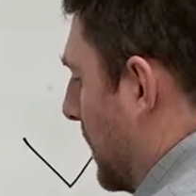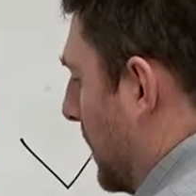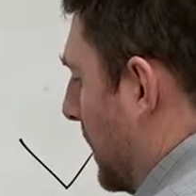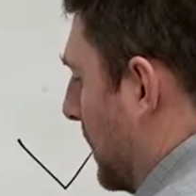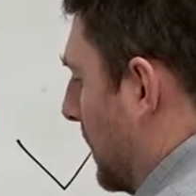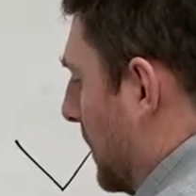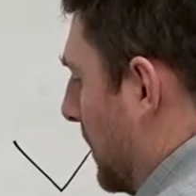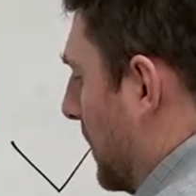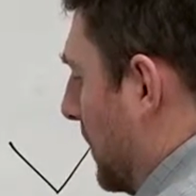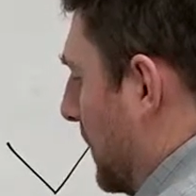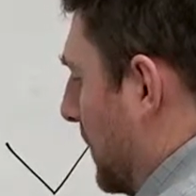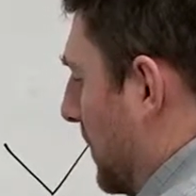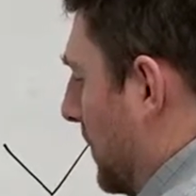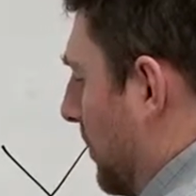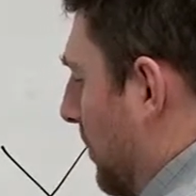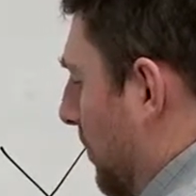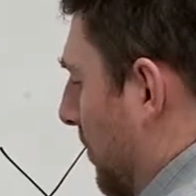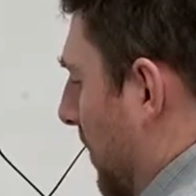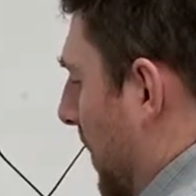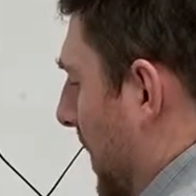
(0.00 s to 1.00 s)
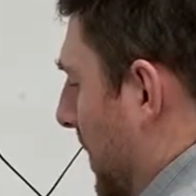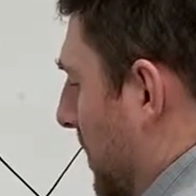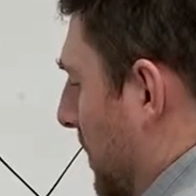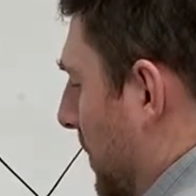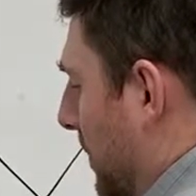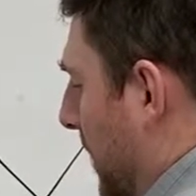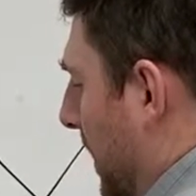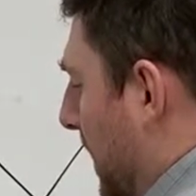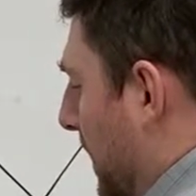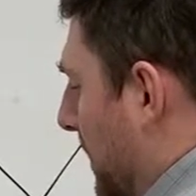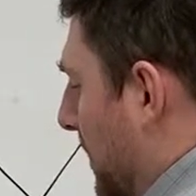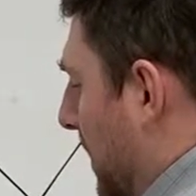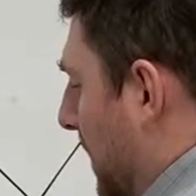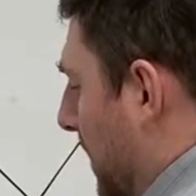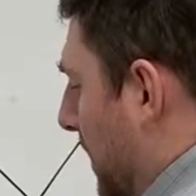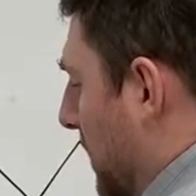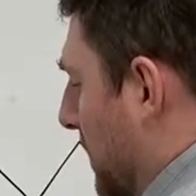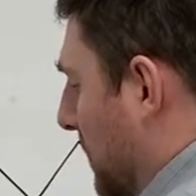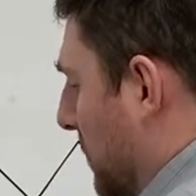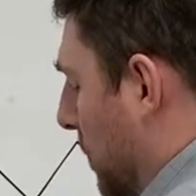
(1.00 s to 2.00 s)
this is
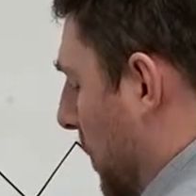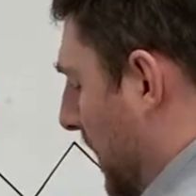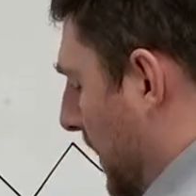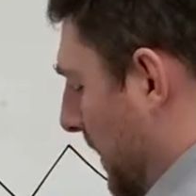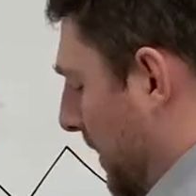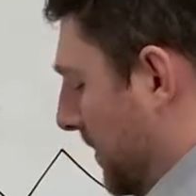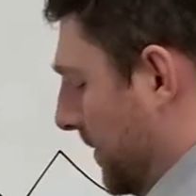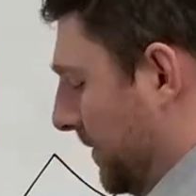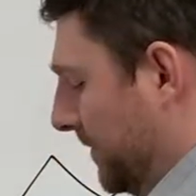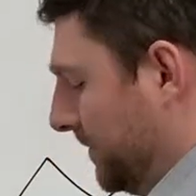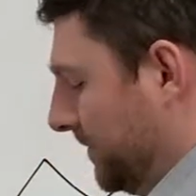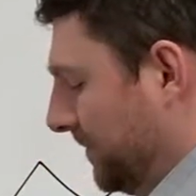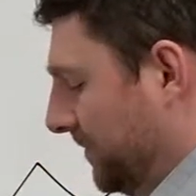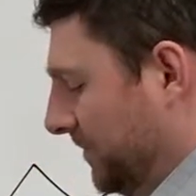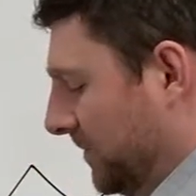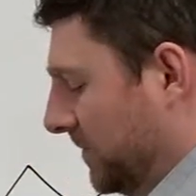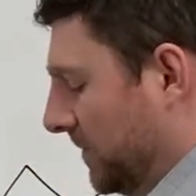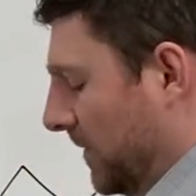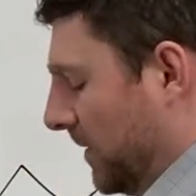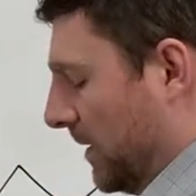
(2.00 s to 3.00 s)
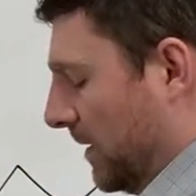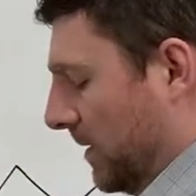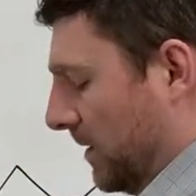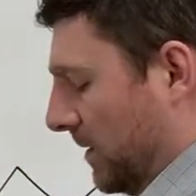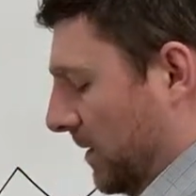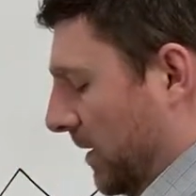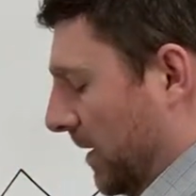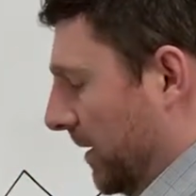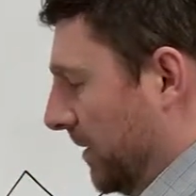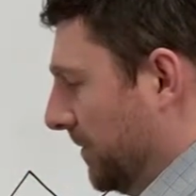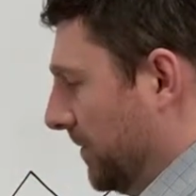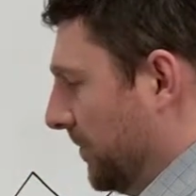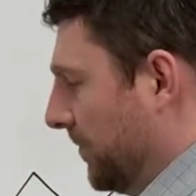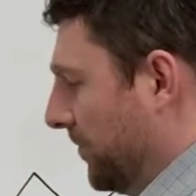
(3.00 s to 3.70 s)
methylpentane as well, right?